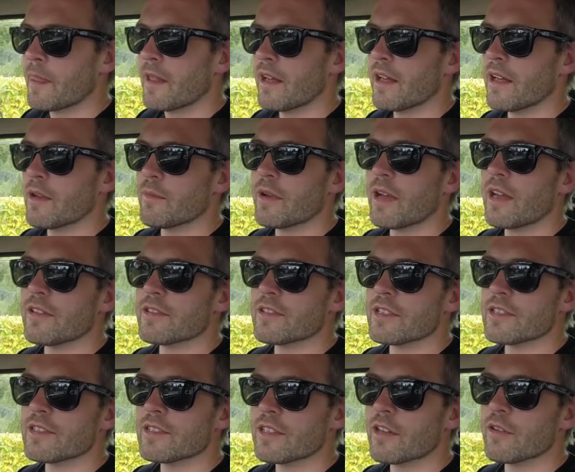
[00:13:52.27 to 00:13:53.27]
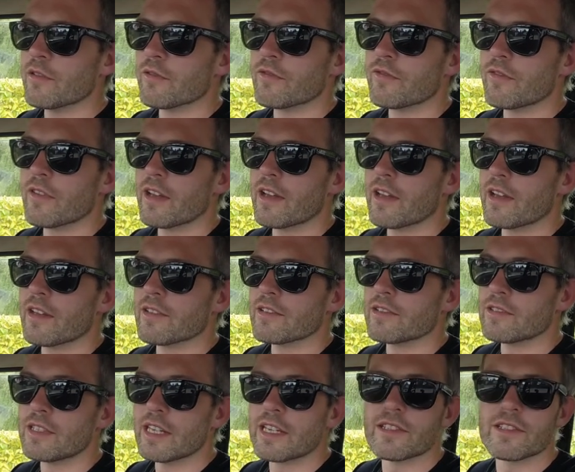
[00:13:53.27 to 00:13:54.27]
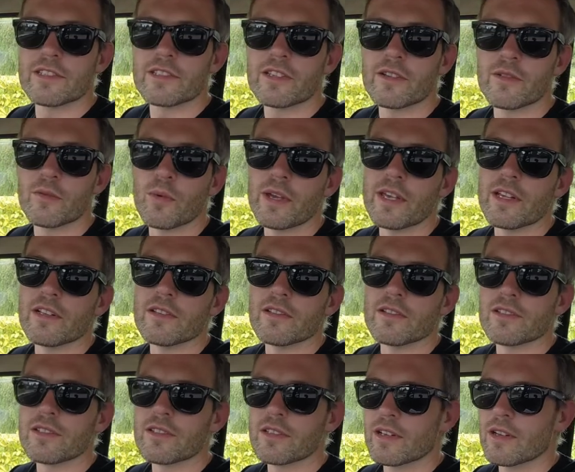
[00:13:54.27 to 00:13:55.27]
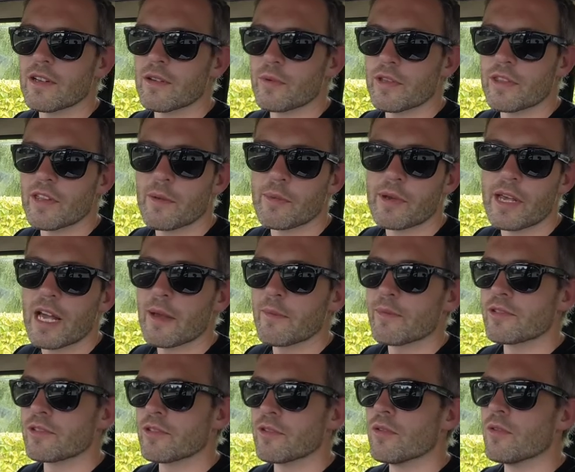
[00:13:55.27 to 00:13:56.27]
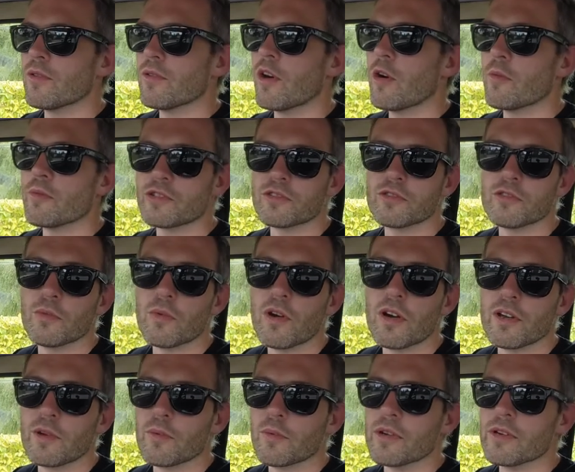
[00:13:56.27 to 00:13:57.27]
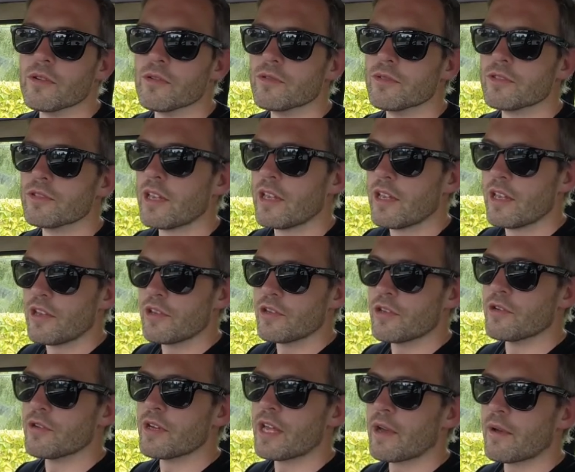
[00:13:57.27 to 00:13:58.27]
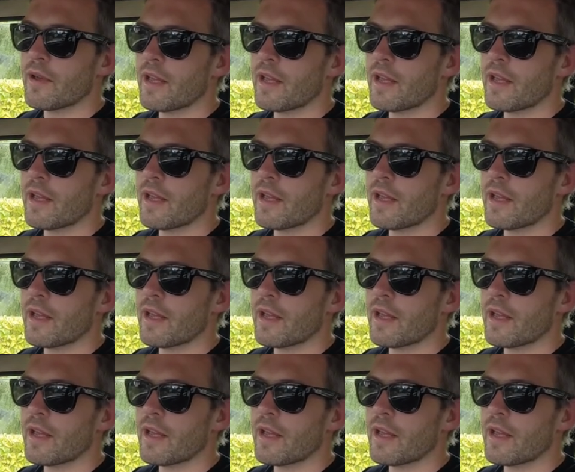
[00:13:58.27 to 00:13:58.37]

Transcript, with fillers: Um, and instead of uh, disc wheels uh, with hubcaps or optional wire wheels, you now